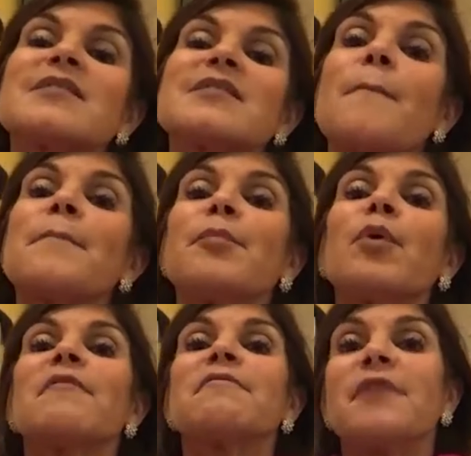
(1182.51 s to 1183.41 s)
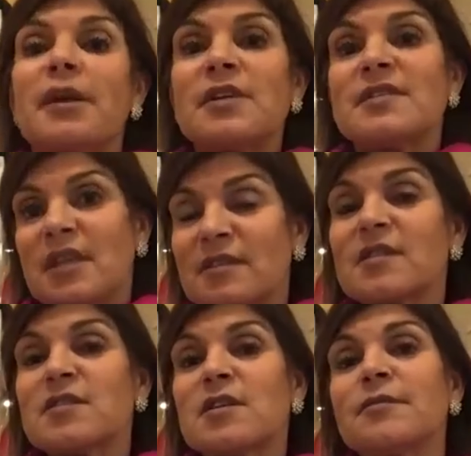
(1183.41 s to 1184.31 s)
Some people are very
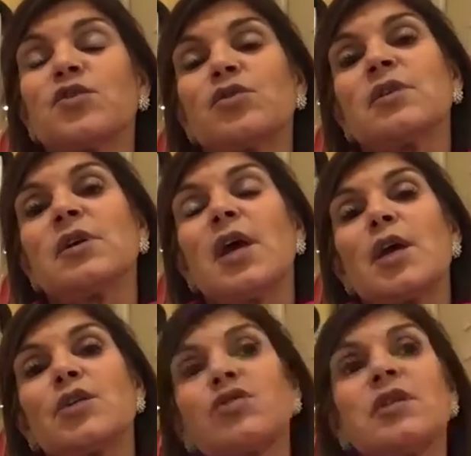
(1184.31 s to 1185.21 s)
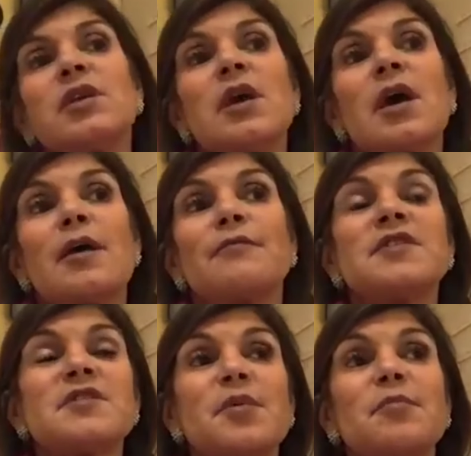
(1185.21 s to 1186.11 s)
sensitive to the
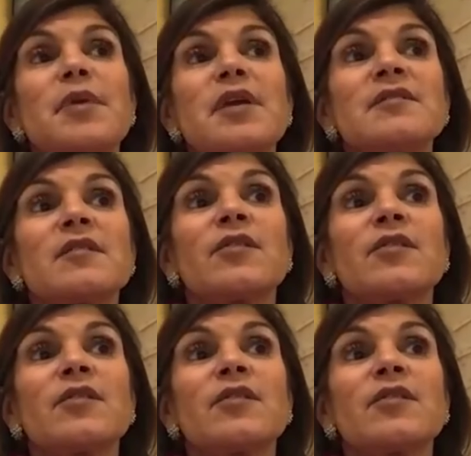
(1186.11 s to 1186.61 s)
vitamin Bs.